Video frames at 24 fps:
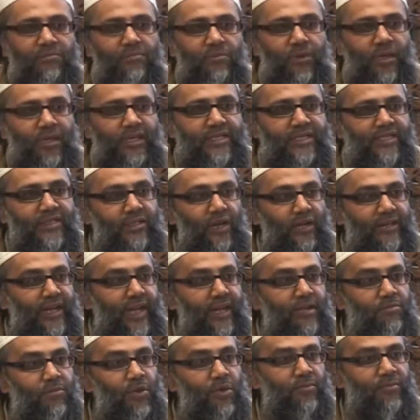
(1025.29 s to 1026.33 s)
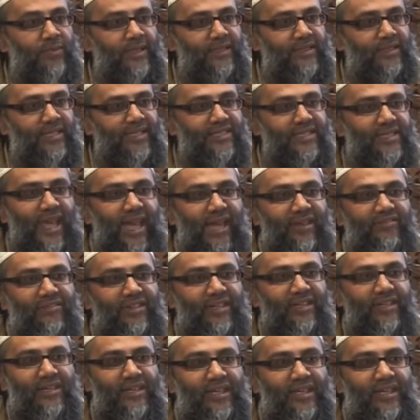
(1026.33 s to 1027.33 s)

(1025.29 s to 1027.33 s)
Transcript: a mu'min, doesn't have